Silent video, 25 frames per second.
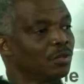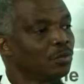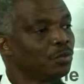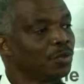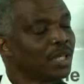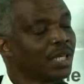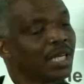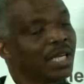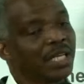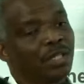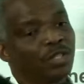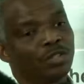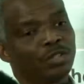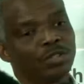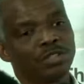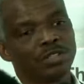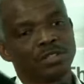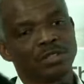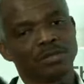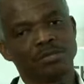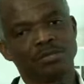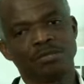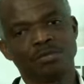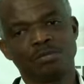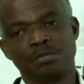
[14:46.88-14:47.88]
We
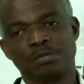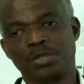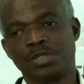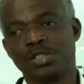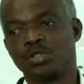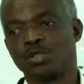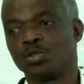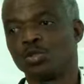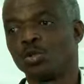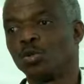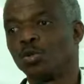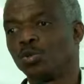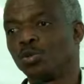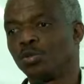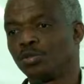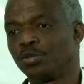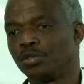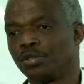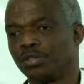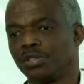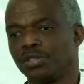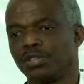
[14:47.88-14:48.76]
cannot be told